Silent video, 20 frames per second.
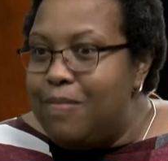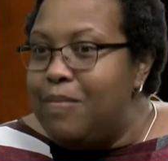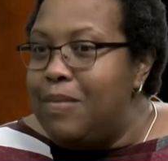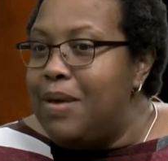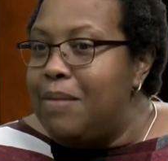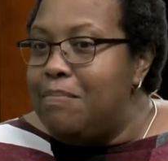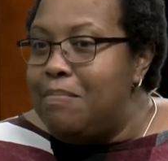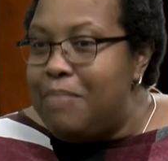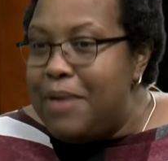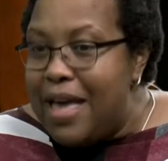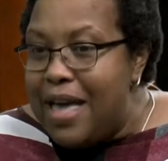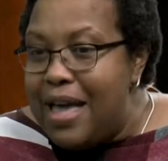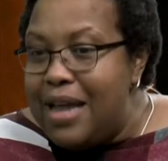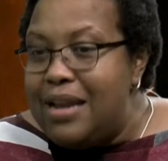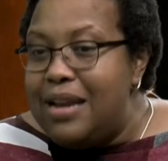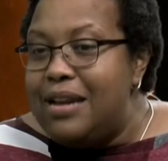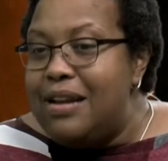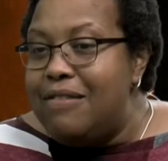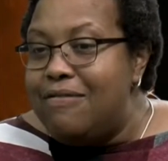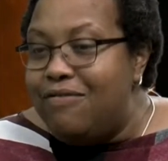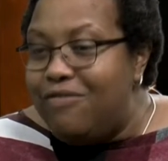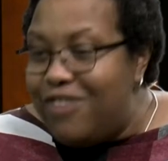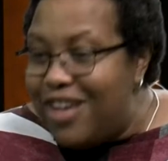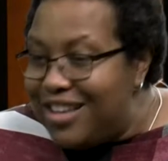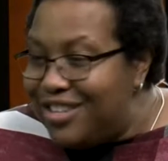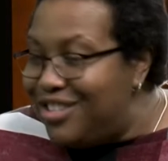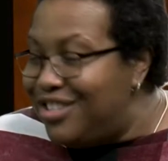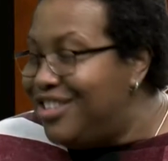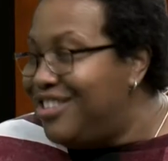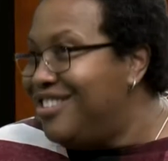embed and
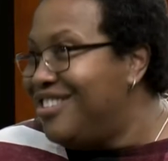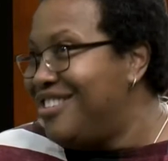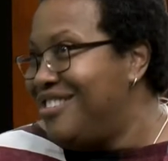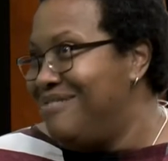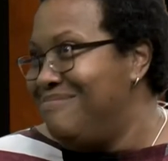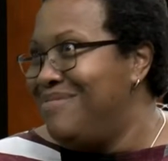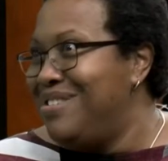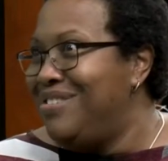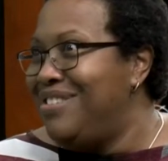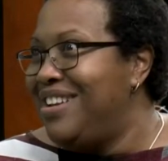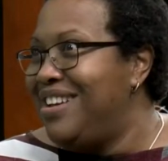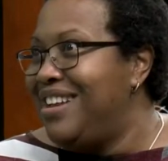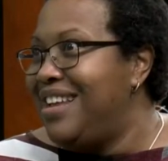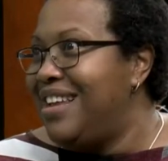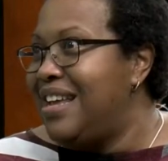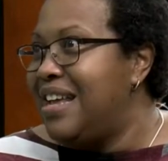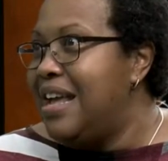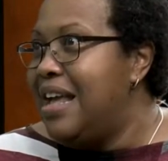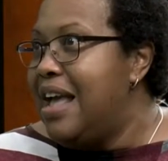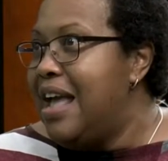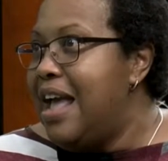invest in the community,